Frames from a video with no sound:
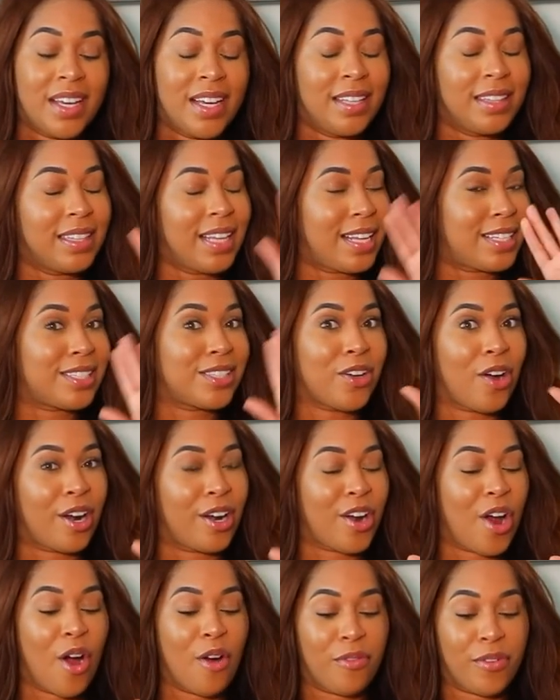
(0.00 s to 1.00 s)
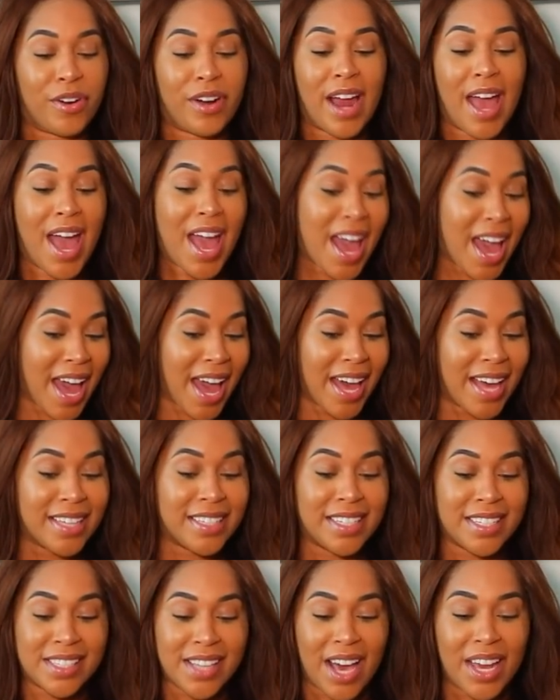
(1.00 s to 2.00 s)
Let's start it over. Hey,
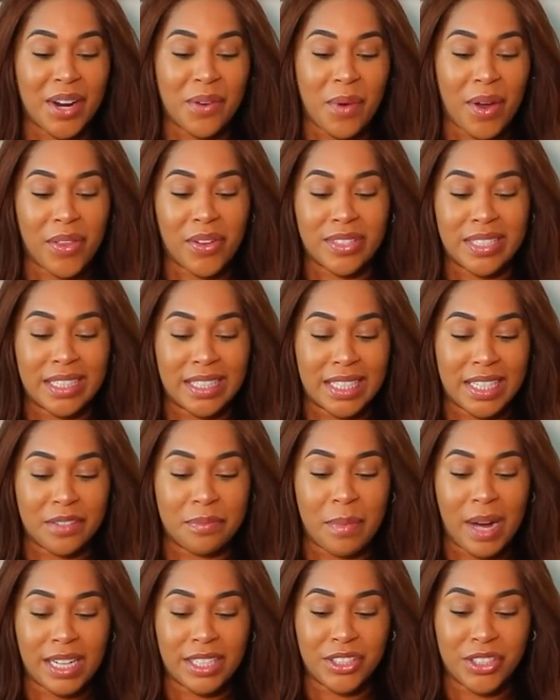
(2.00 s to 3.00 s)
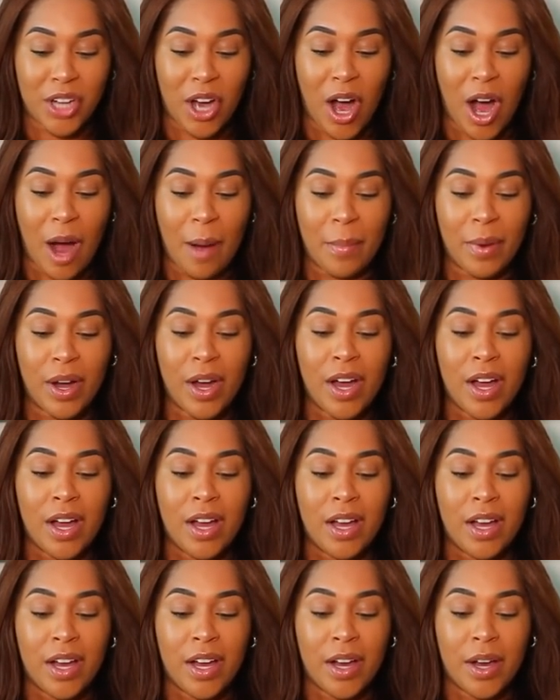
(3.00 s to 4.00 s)
deciding whether to leave my job
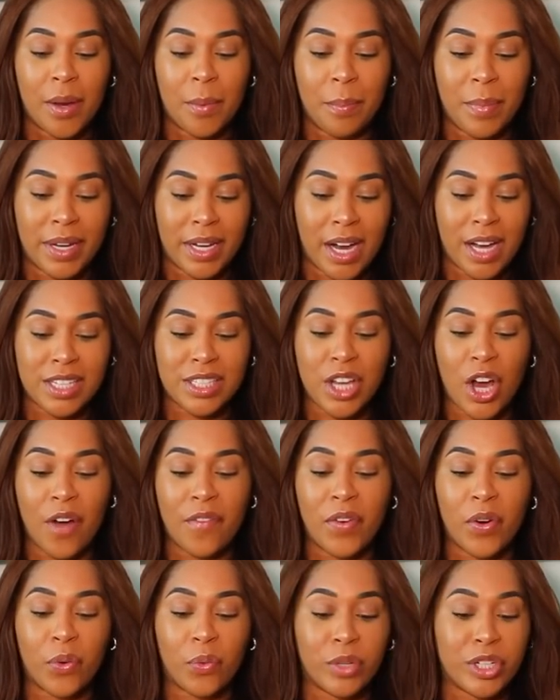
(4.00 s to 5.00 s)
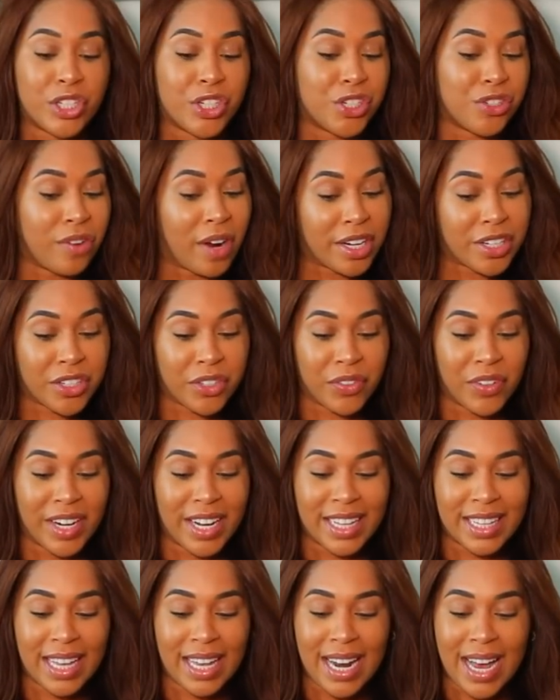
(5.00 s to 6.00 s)
because of
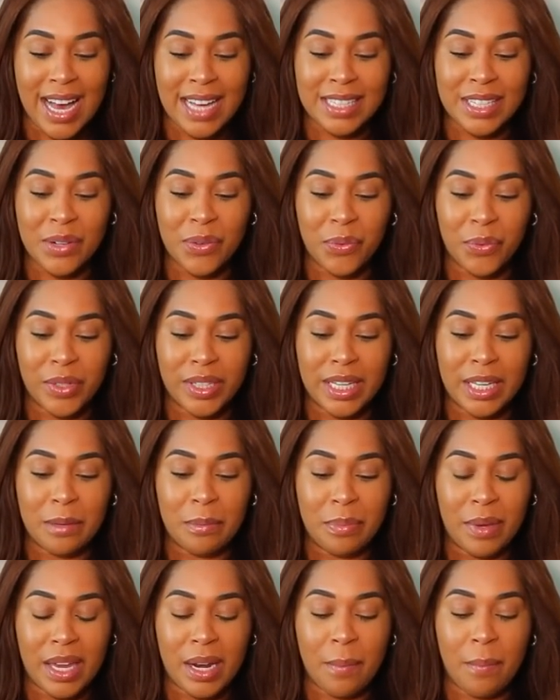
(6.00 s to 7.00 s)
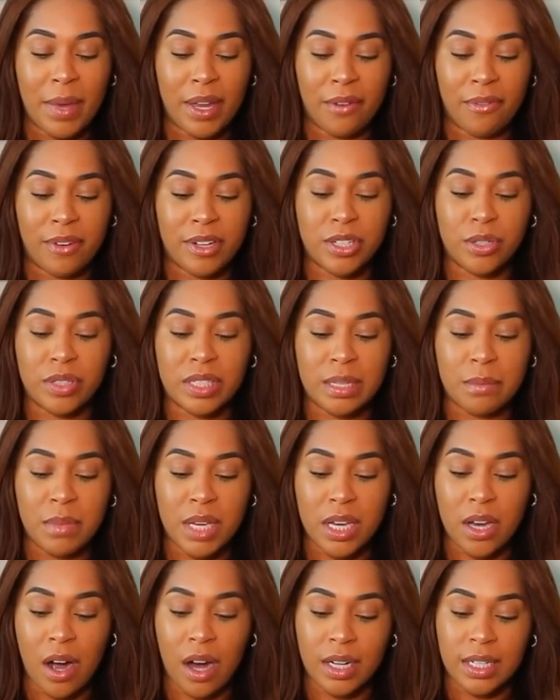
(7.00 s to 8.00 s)
restructuring that hasn't really been beneficial to
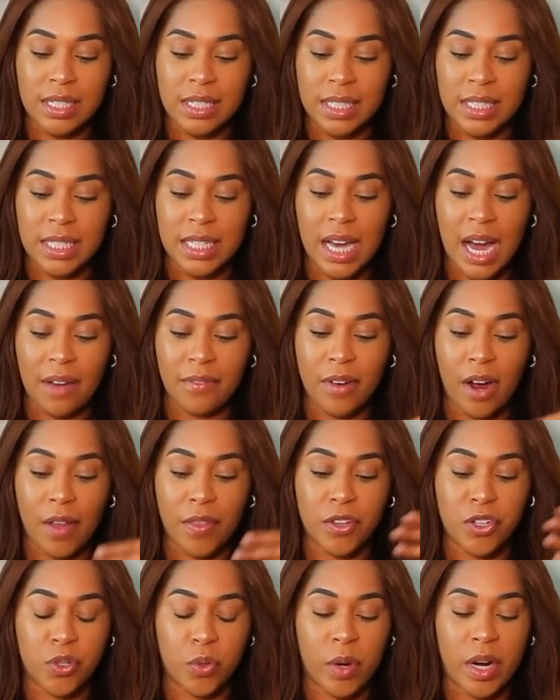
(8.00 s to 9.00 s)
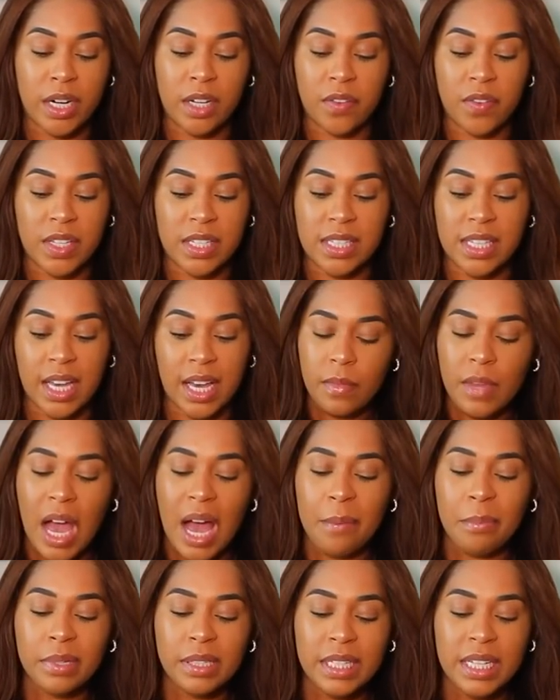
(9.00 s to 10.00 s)
me. Honestly, I've gotten the short end of the stick.
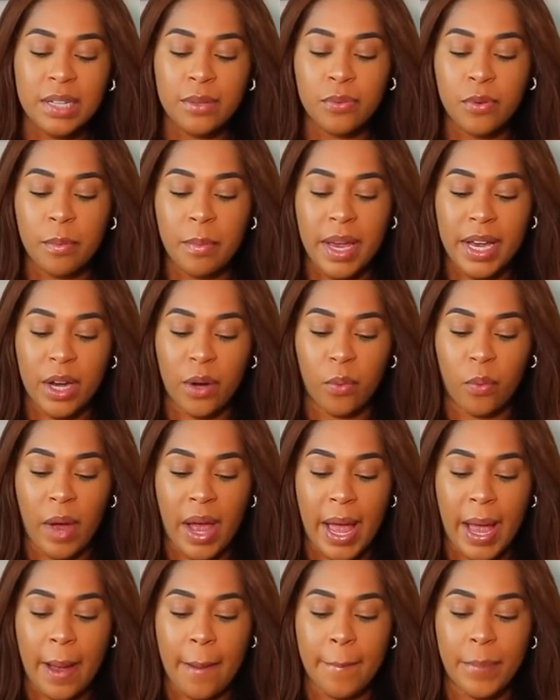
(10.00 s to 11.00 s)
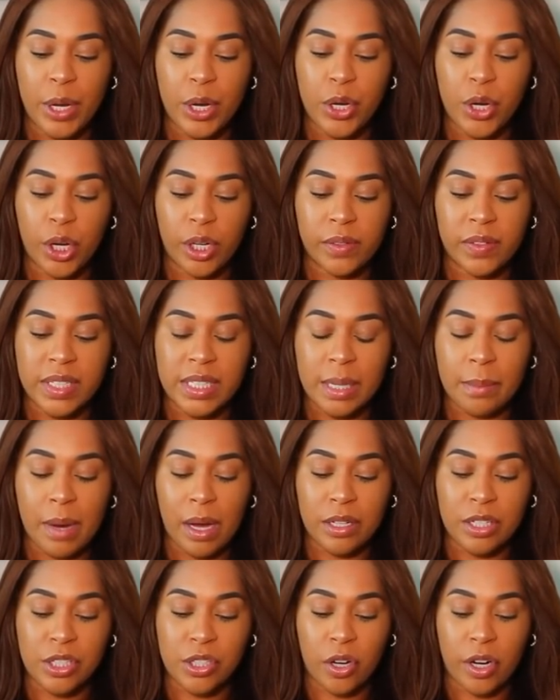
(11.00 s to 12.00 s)
I believe we'll make a way, but nervous
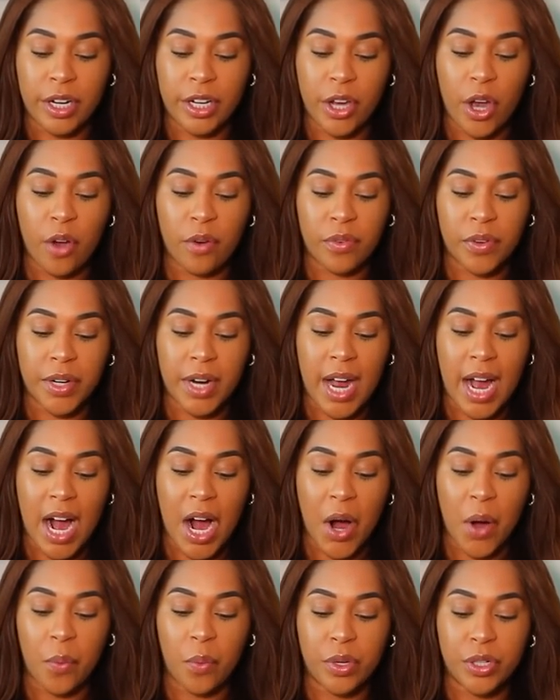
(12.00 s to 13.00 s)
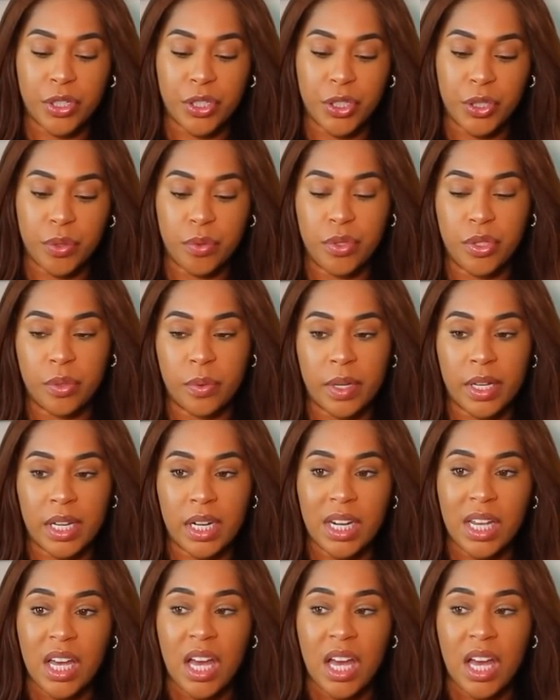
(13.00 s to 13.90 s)
about starting over. How would you do it?